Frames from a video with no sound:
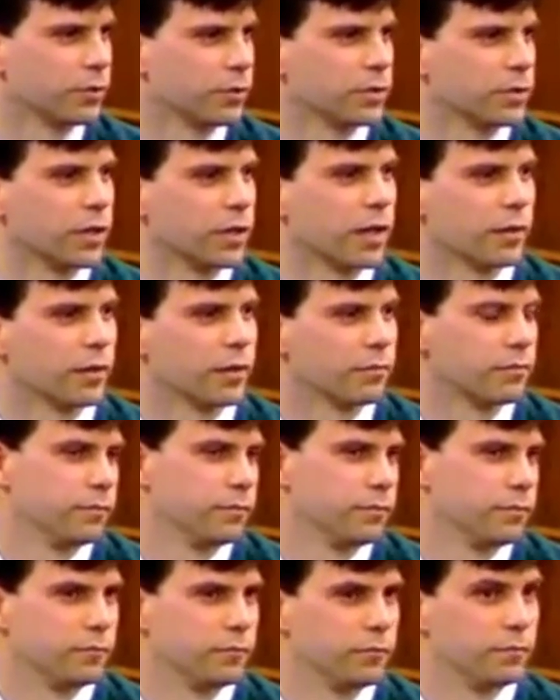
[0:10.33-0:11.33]
I mean, I
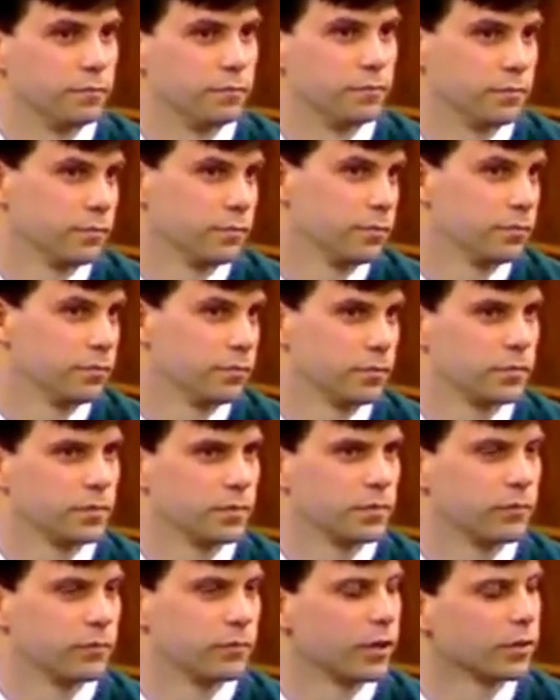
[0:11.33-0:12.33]

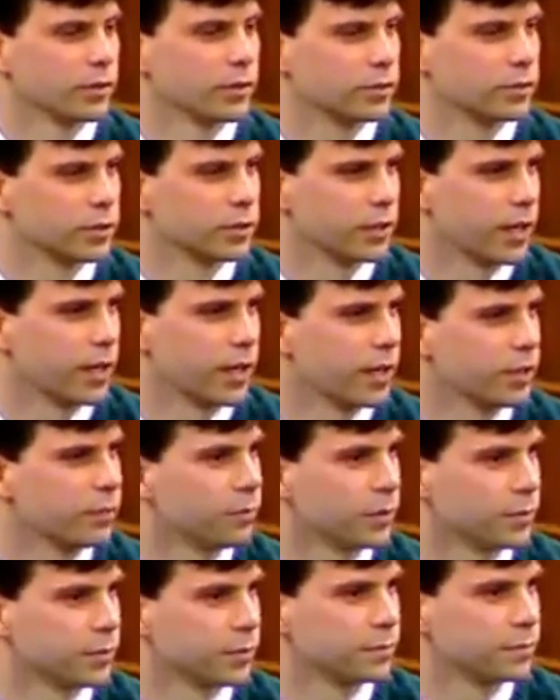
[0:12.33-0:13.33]
felt that she hated
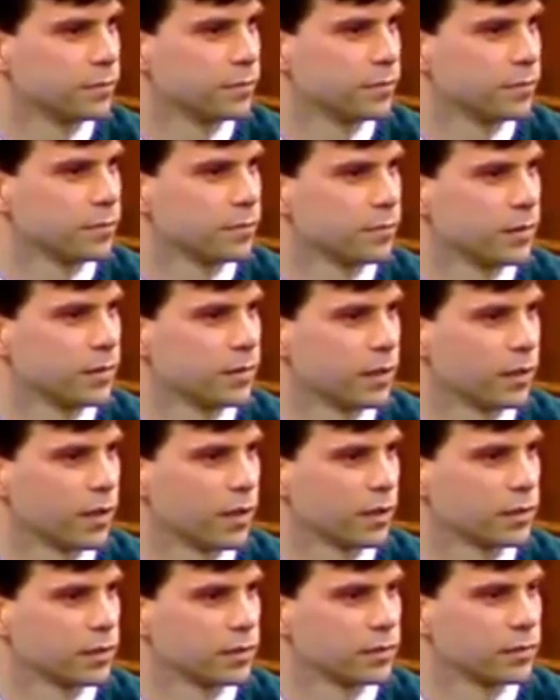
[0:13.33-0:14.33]
me, and
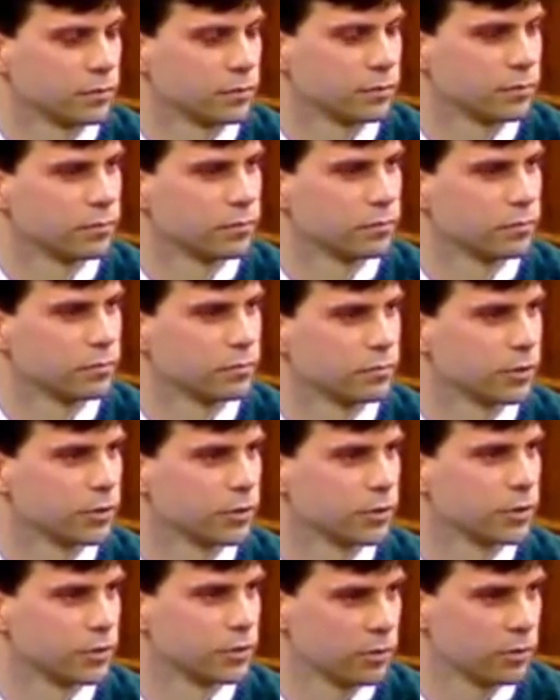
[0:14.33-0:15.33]
that's
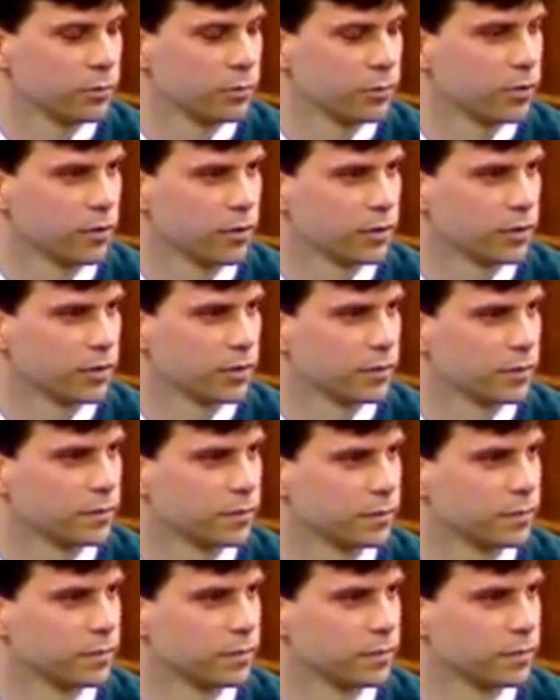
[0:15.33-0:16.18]
what she told me all the time.